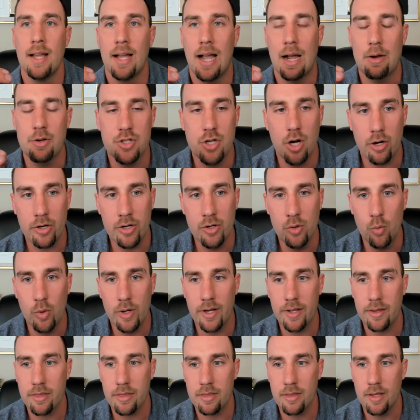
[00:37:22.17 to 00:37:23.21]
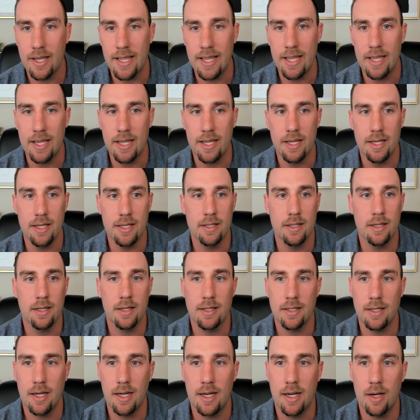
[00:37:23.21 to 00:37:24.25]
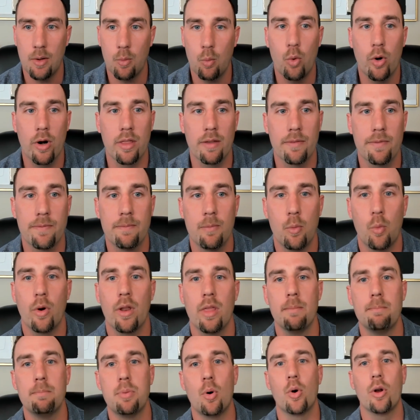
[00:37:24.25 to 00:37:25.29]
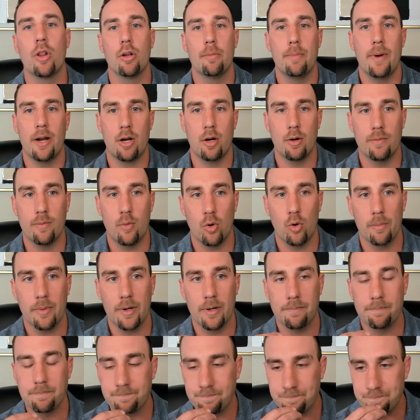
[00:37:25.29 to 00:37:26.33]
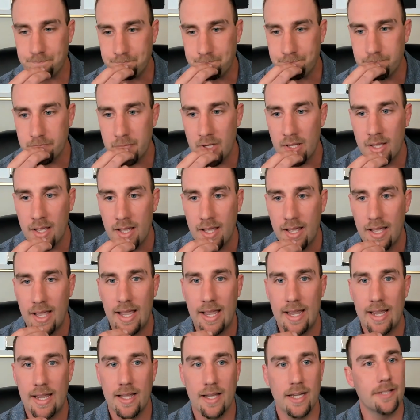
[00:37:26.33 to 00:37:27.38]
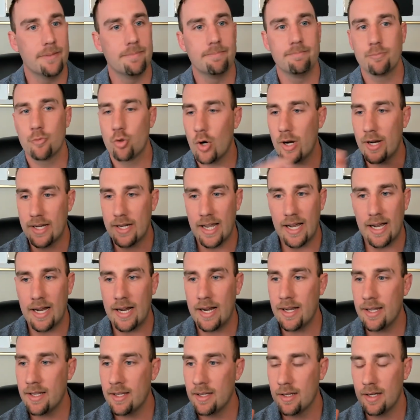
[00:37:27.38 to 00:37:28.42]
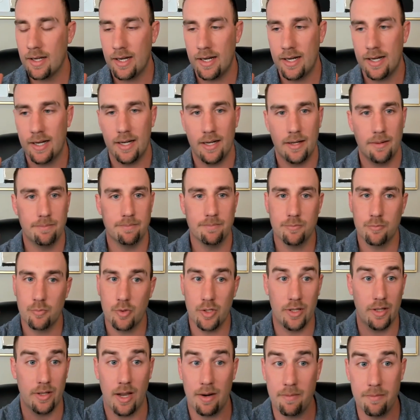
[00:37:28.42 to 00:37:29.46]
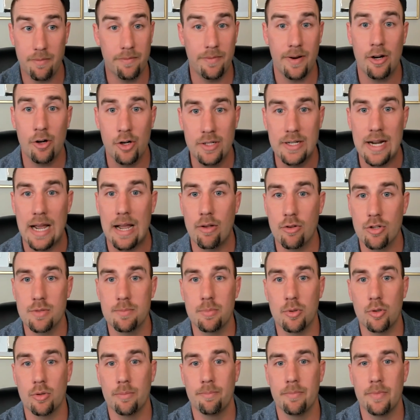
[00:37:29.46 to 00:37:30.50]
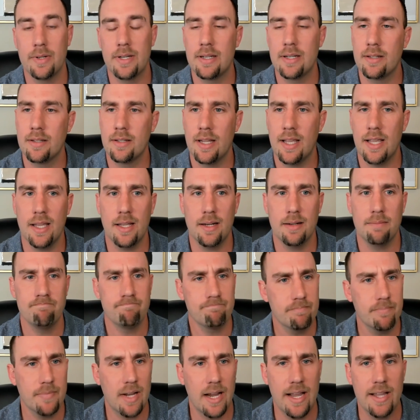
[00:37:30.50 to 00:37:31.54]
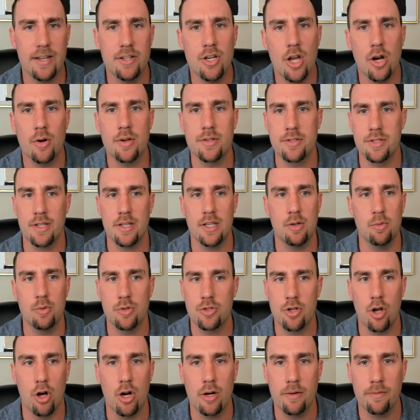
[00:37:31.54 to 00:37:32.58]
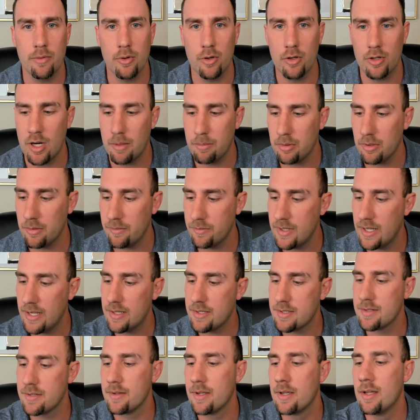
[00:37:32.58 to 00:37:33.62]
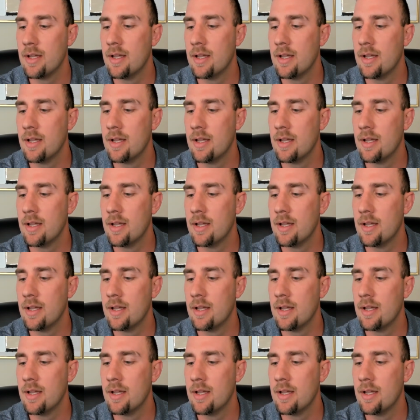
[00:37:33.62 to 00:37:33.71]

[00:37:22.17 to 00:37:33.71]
I was talking with a uh, one of the one of the boilermaker foremen, and great guy, uh, really uh, very knowledgeable. And, and, I had noticed that he was gone for a couple of days.